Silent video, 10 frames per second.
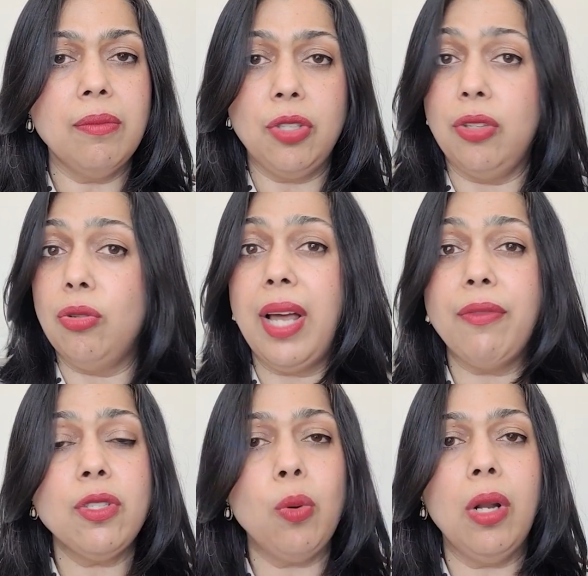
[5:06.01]
so you don't have
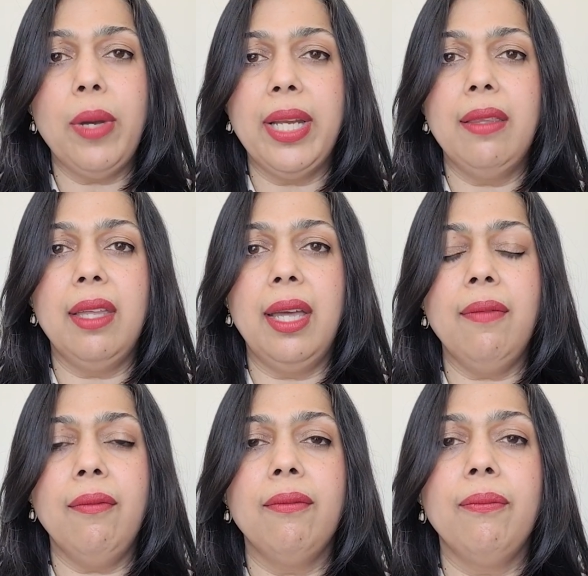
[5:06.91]
to swallow
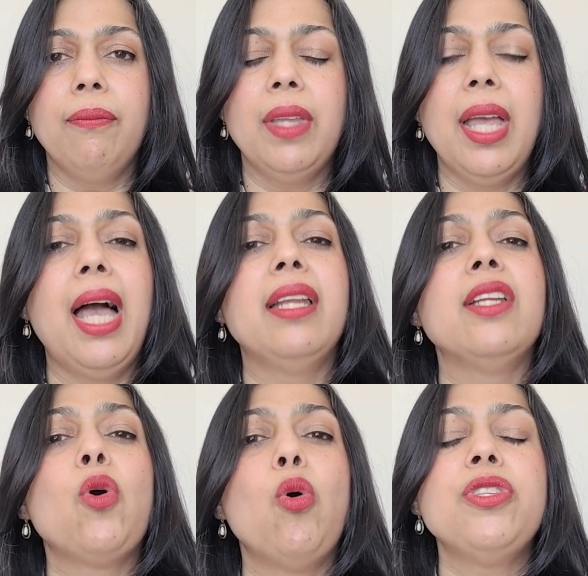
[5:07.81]
anything, and
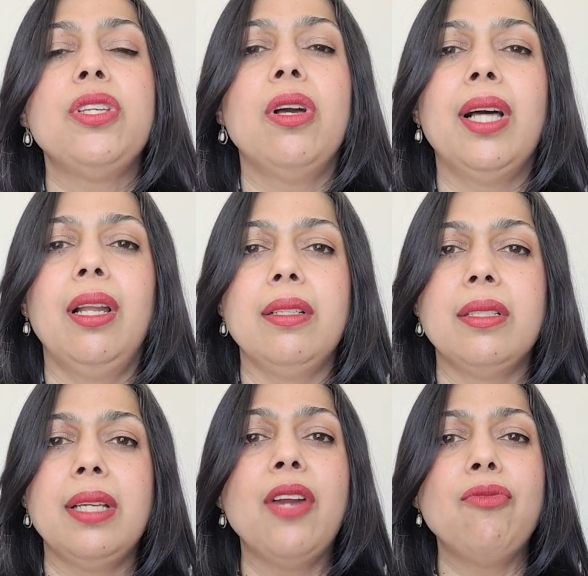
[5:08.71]
it coats your
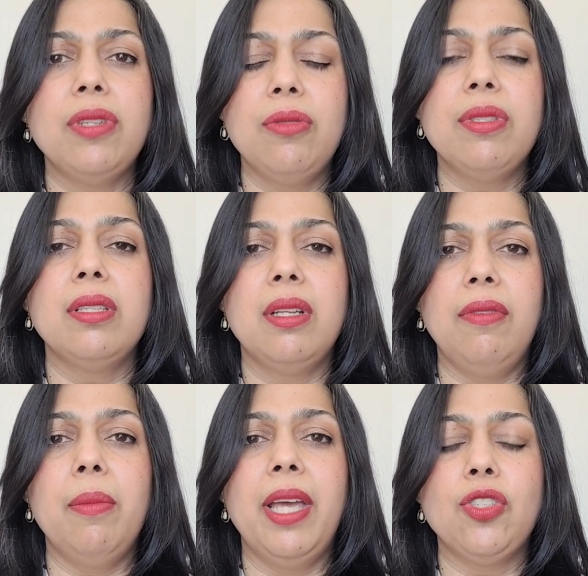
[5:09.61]
gullet and reduces
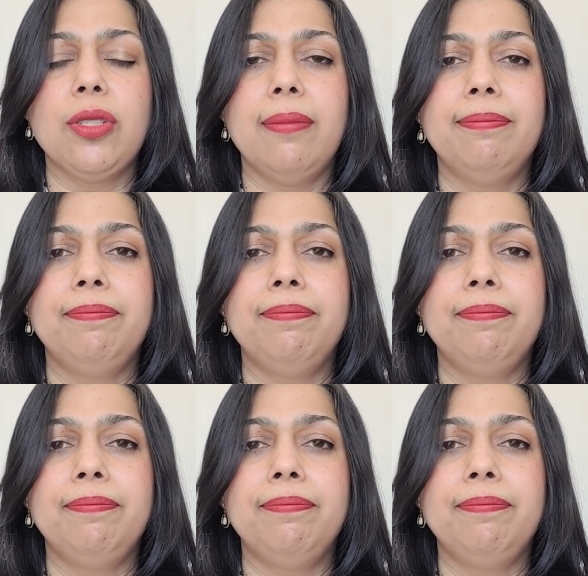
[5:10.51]
inflammation.